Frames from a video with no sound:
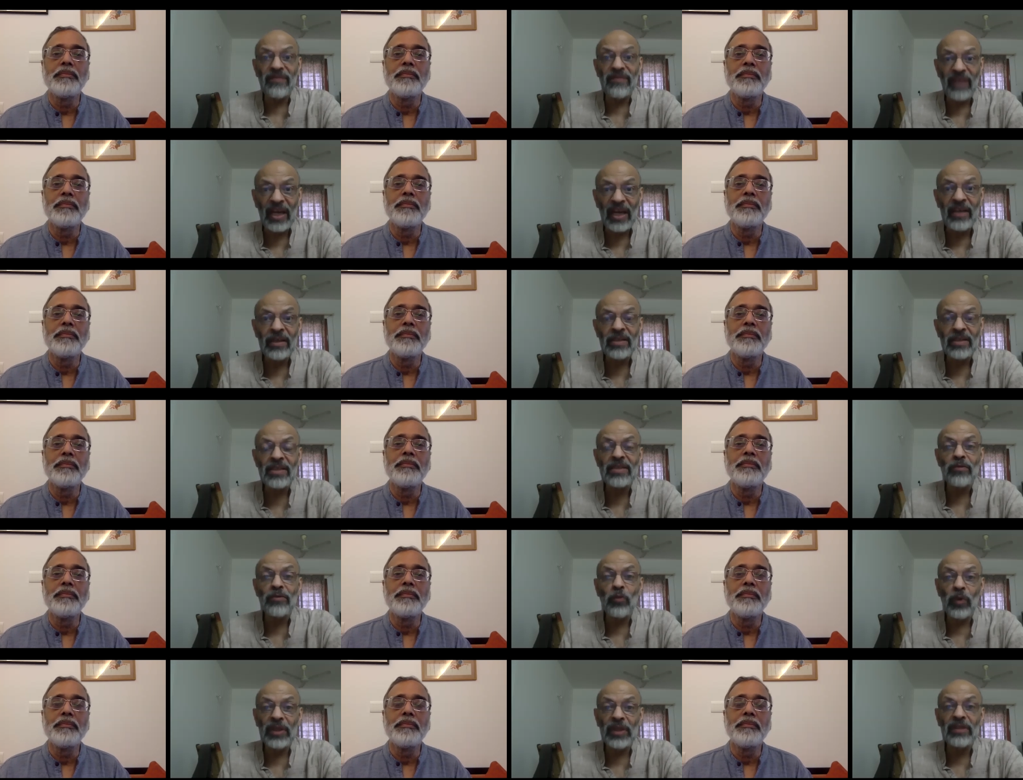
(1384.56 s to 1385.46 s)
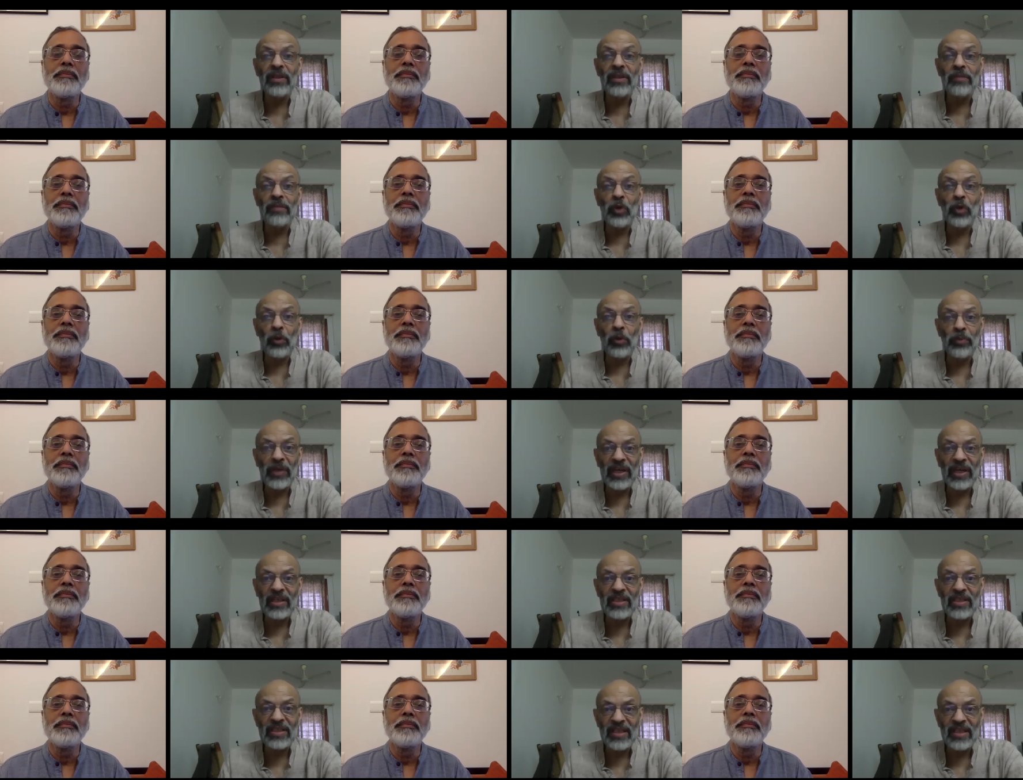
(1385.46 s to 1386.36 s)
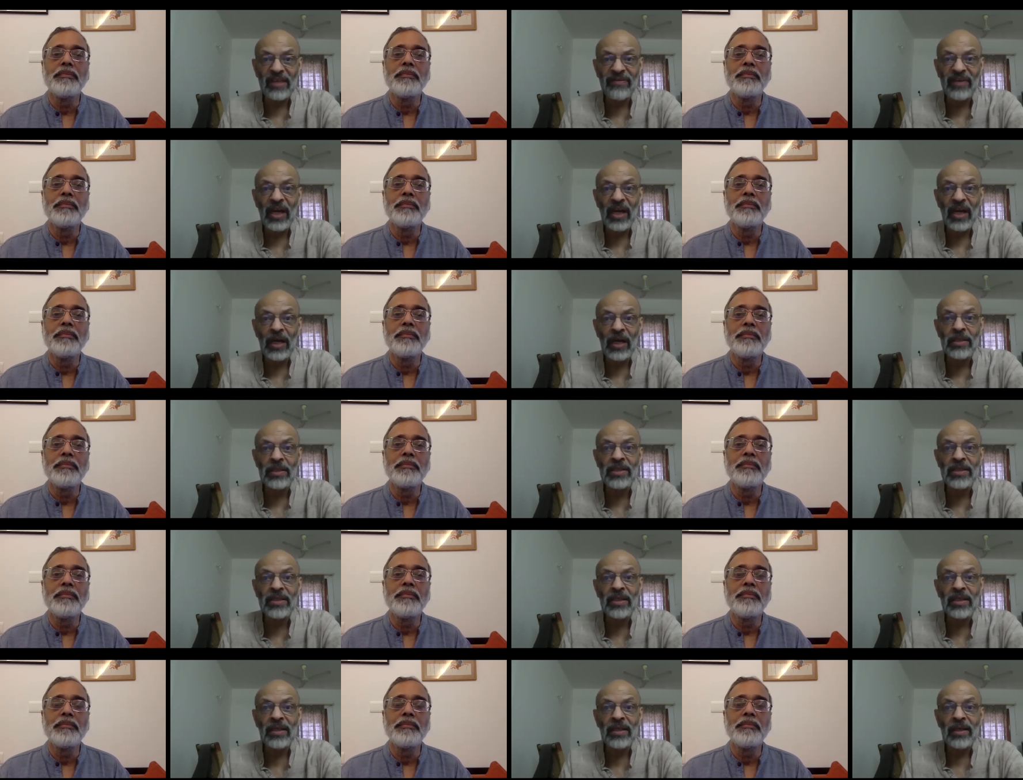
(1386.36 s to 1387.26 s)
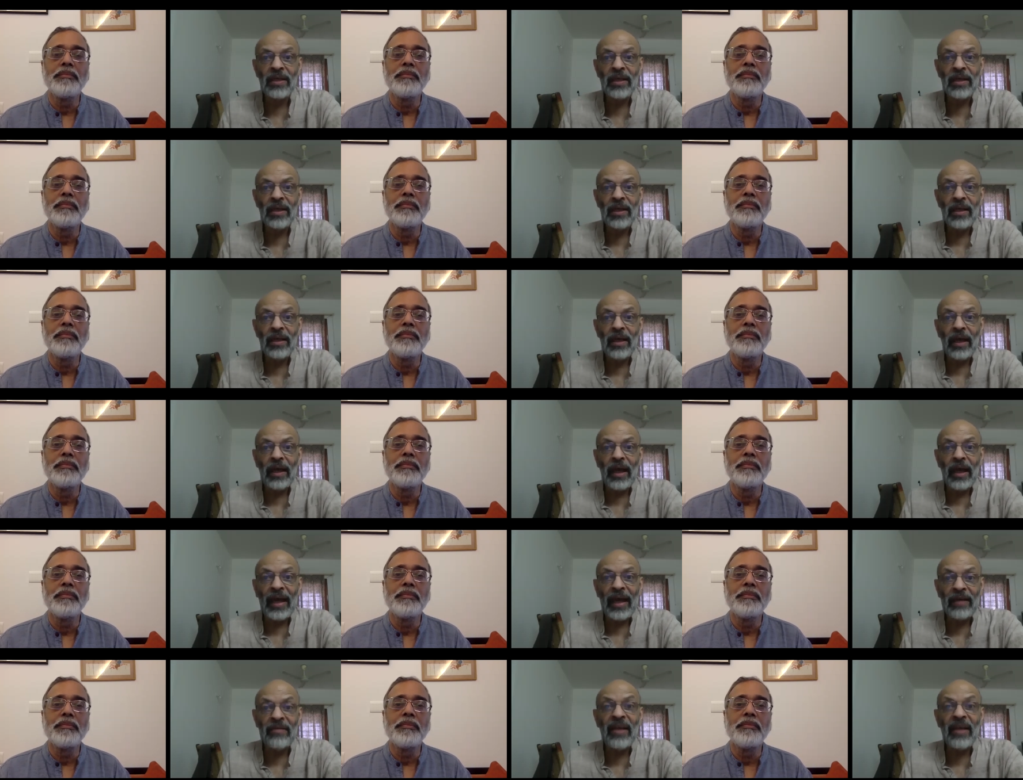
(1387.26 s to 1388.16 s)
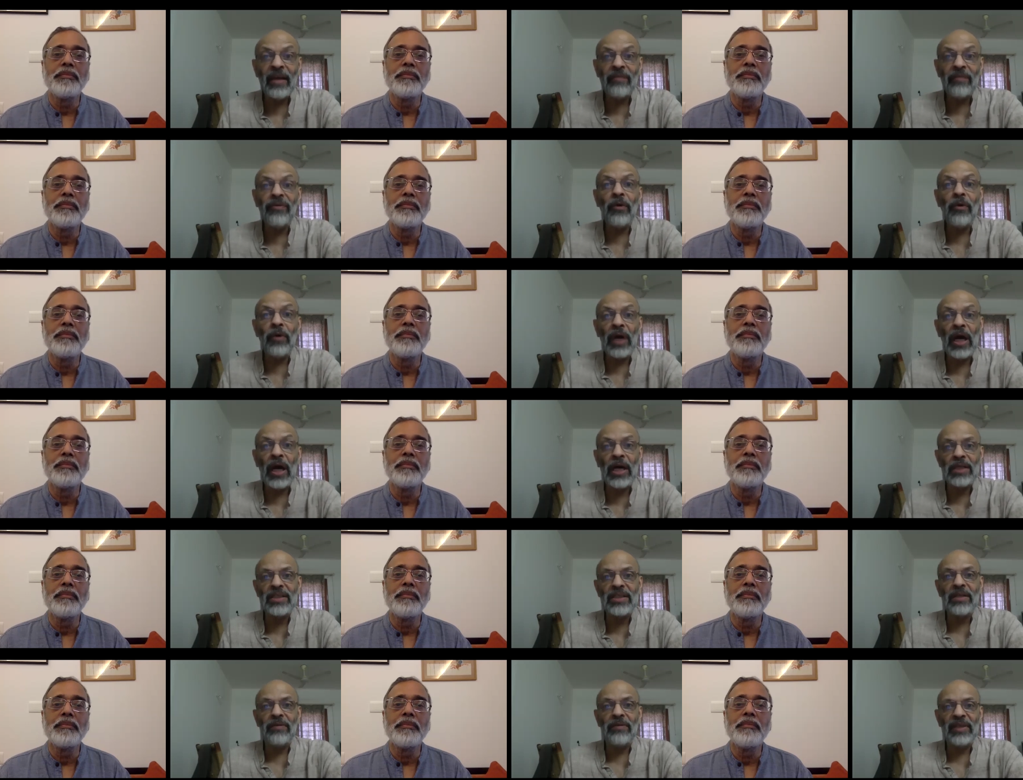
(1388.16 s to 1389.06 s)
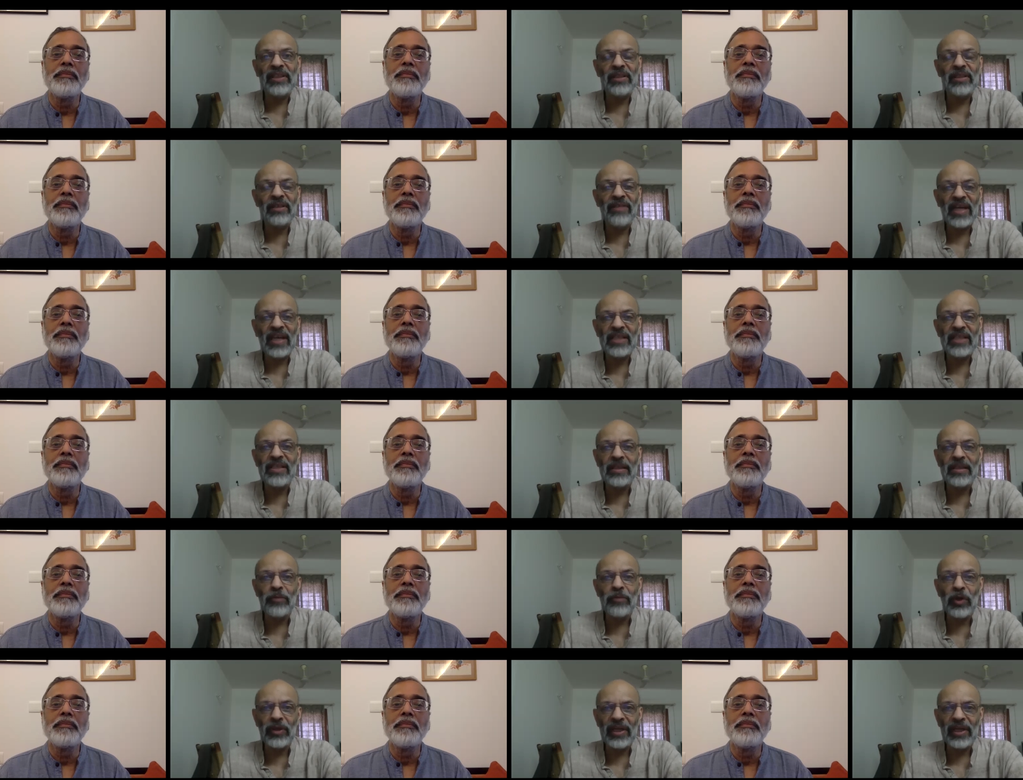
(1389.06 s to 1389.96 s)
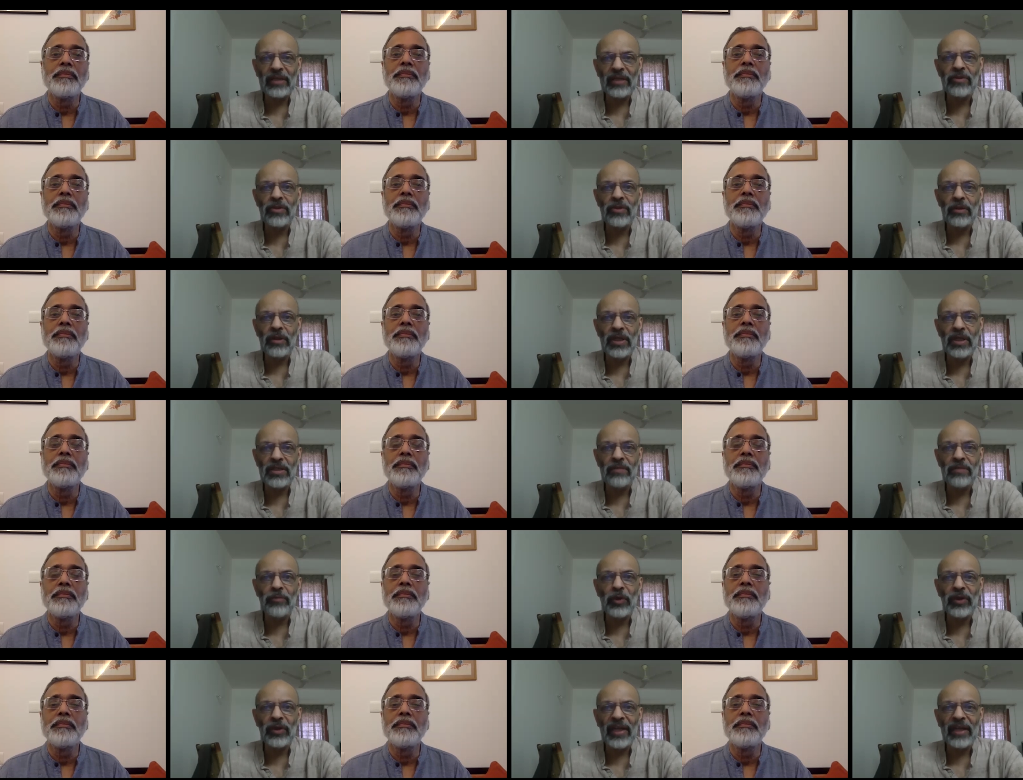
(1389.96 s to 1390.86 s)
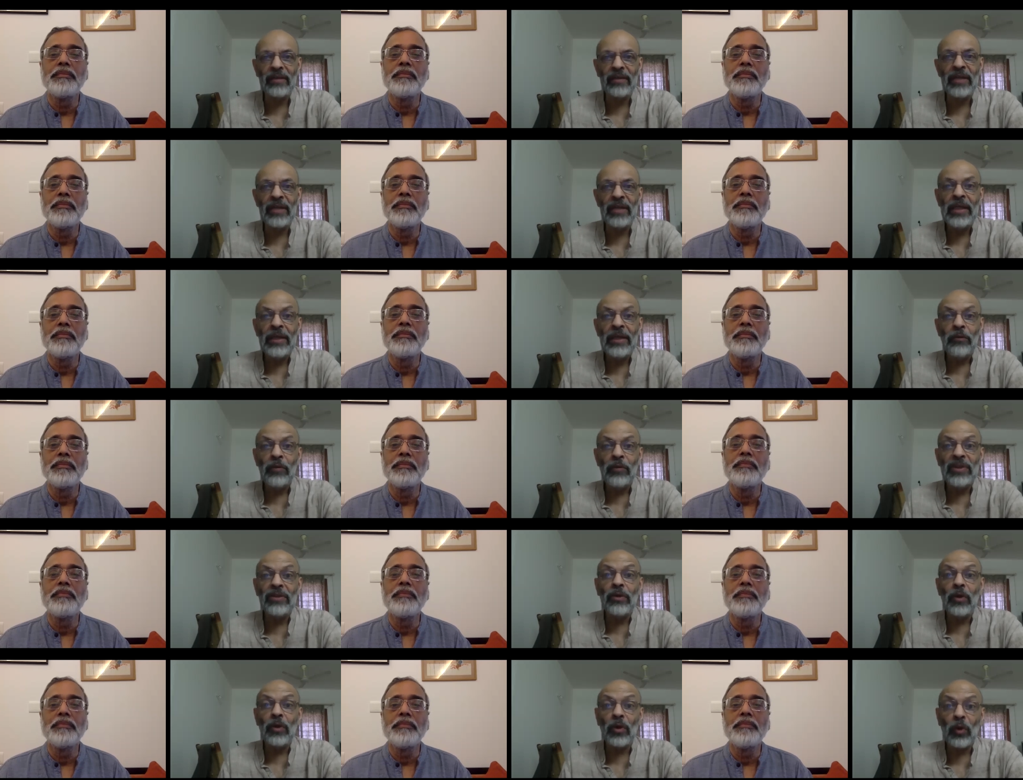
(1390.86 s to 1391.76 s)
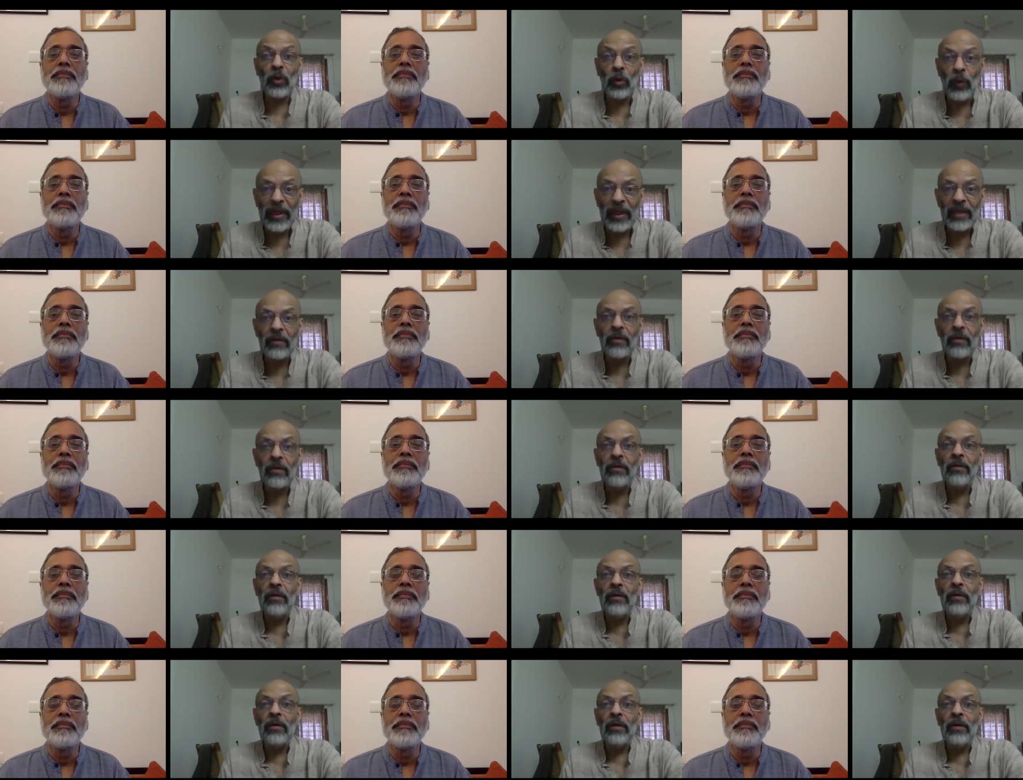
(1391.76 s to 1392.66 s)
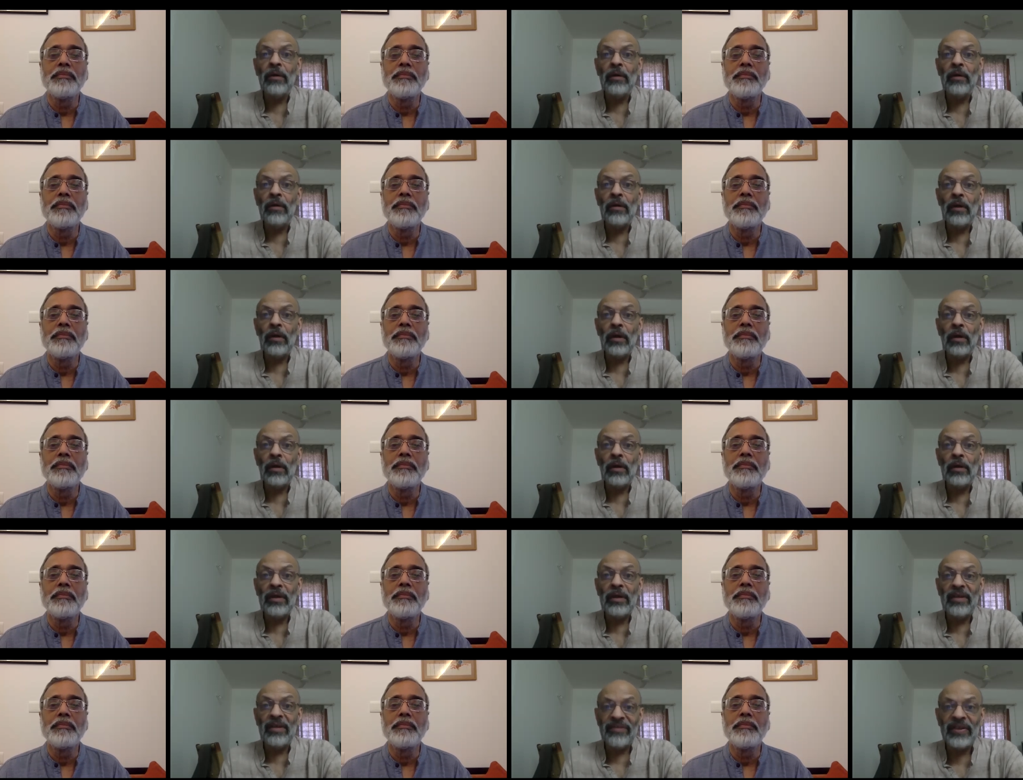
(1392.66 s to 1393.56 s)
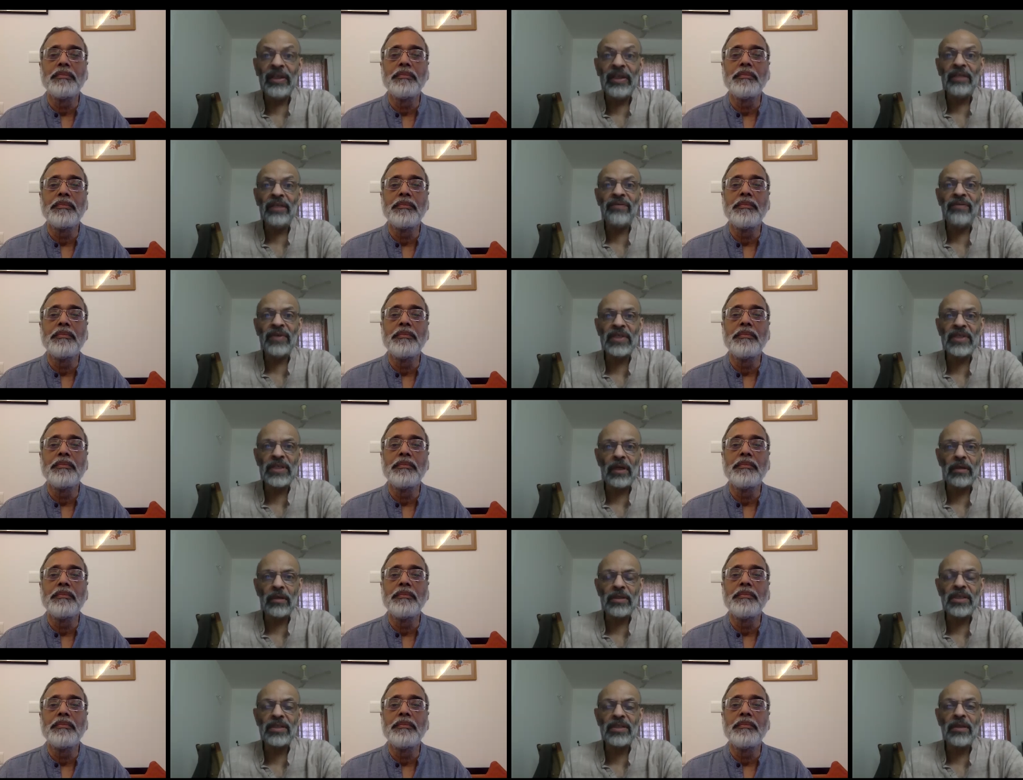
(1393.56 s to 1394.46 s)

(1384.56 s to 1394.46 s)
Speaker 1: virus with appropriate safeguards, and therefore ask whether the vaccine protects or doesn't protect with quick, definitive results